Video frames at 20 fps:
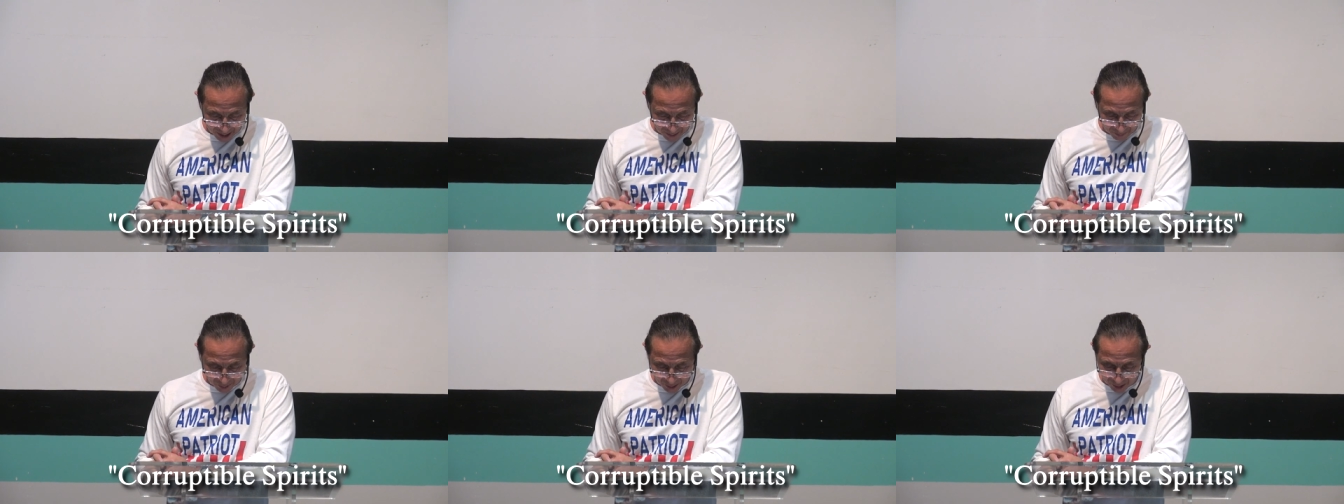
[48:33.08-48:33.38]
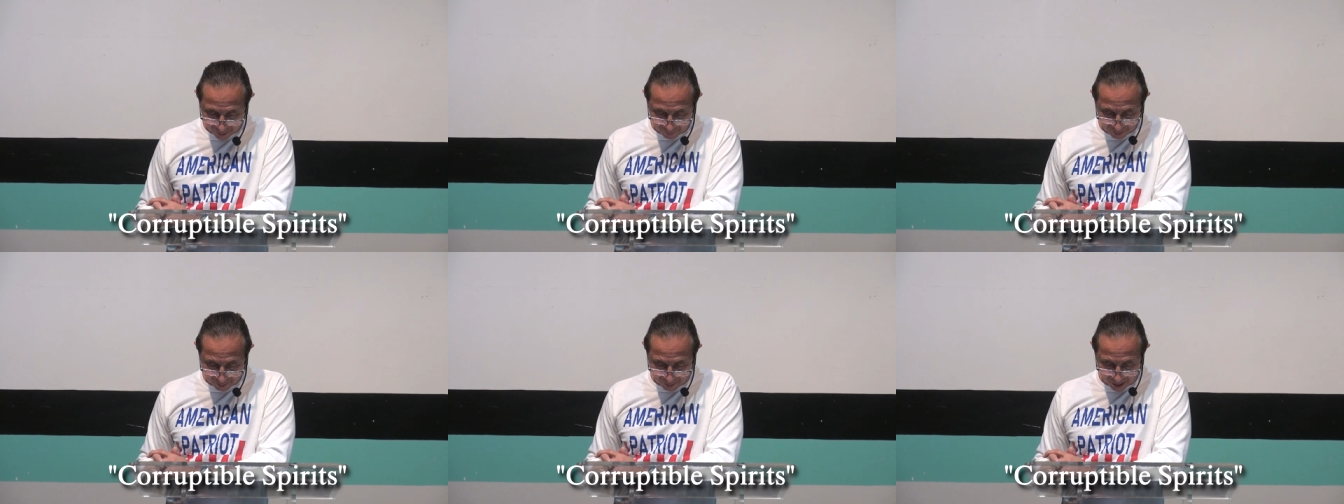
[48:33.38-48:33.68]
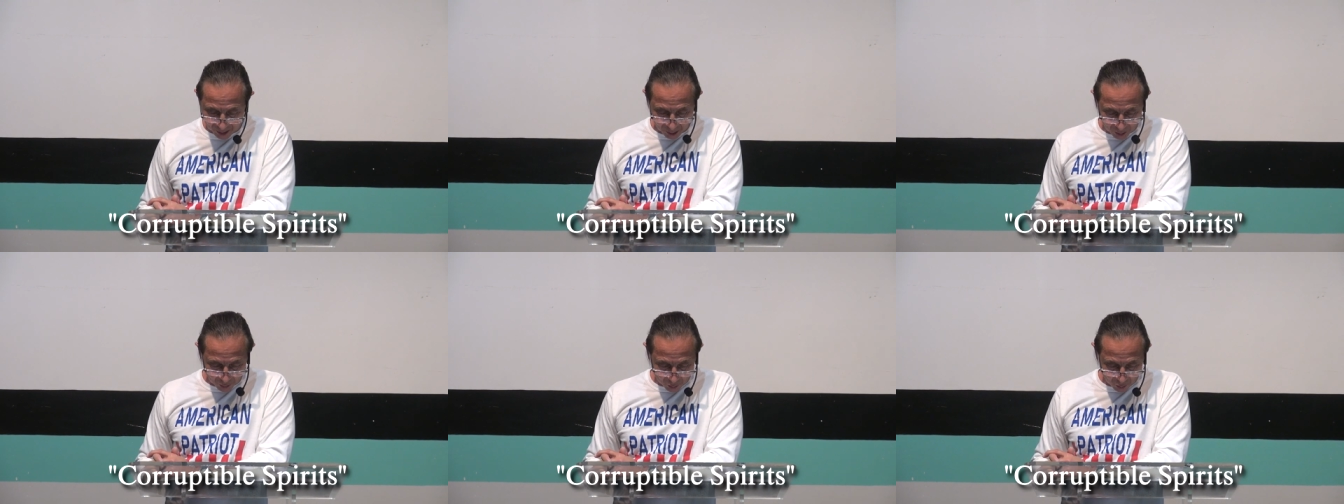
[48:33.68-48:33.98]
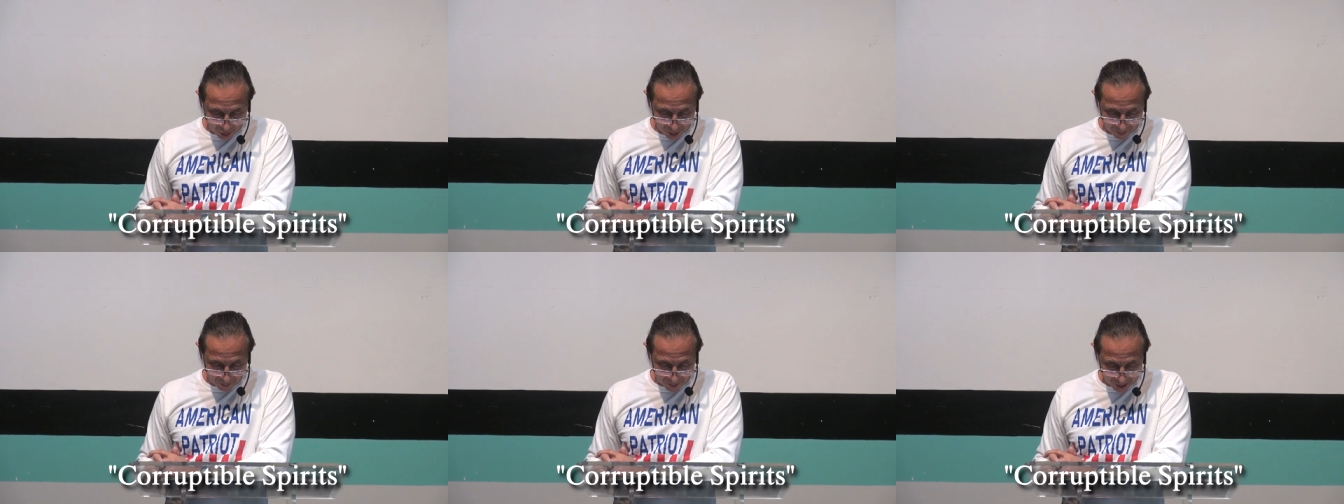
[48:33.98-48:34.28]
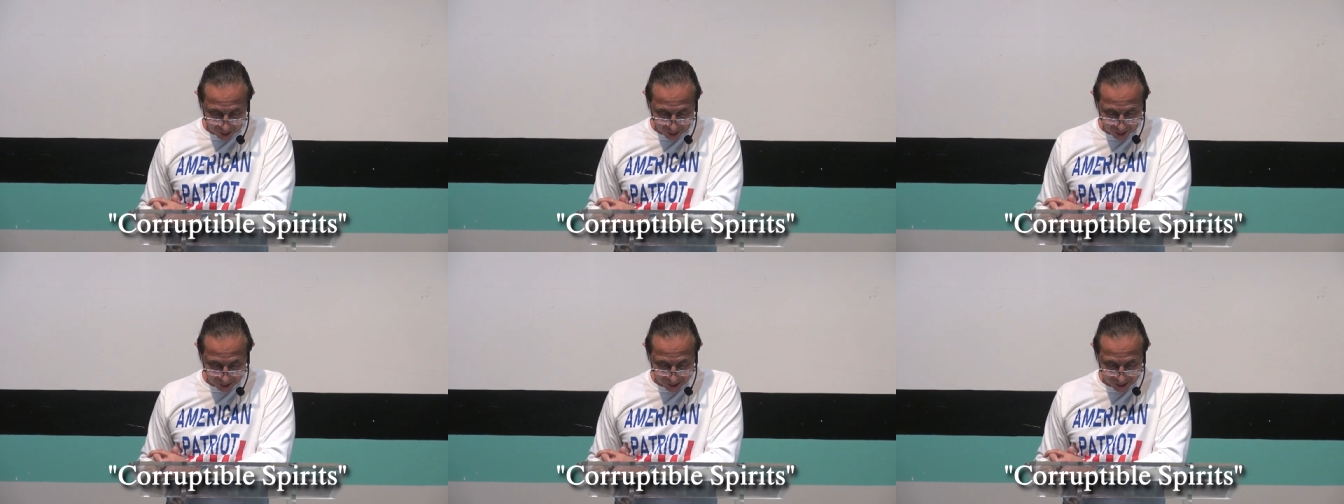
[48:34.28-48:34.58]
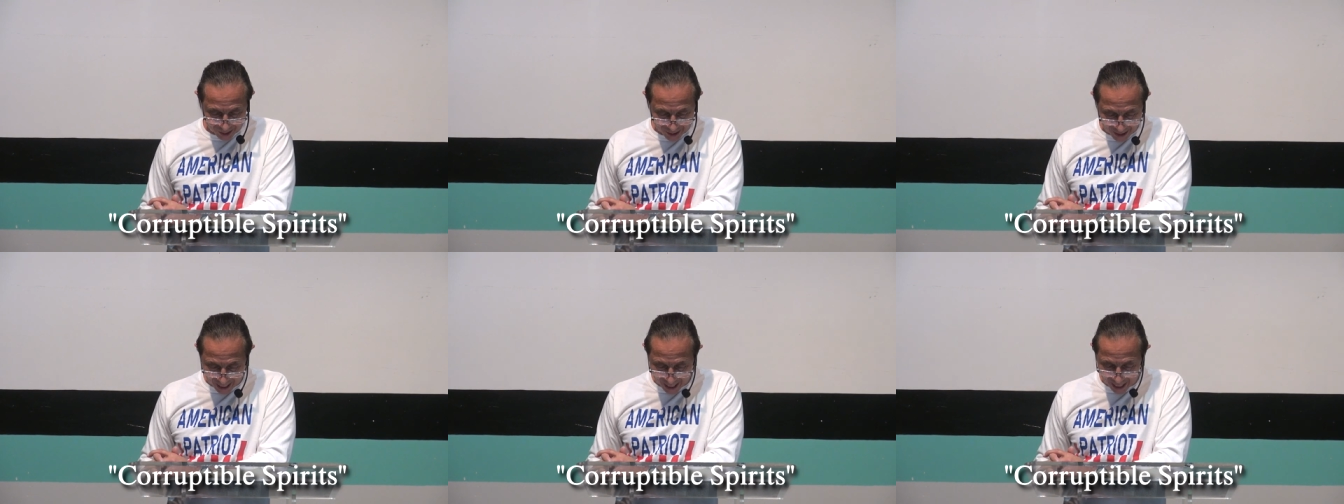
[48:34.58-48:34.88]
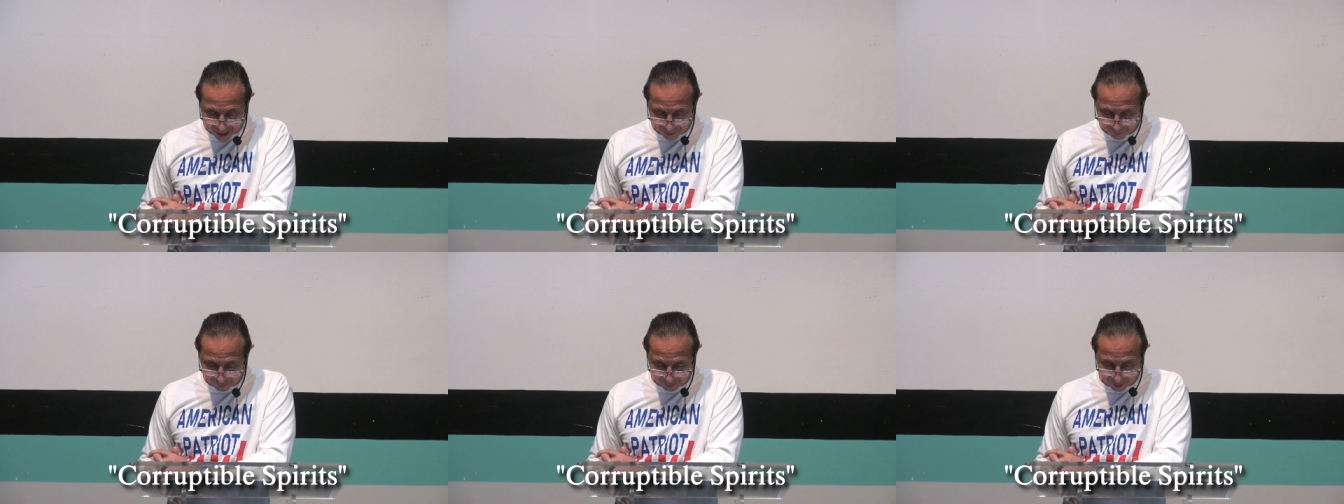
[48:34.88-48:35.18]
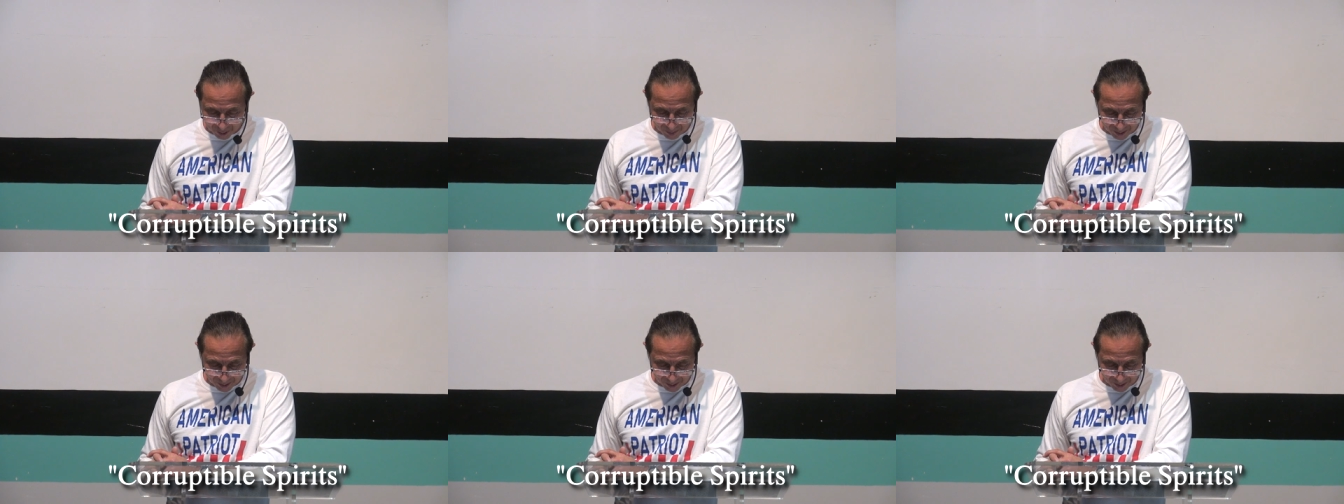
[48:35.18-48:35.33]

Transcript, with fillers: beloved by the Lord, because God from the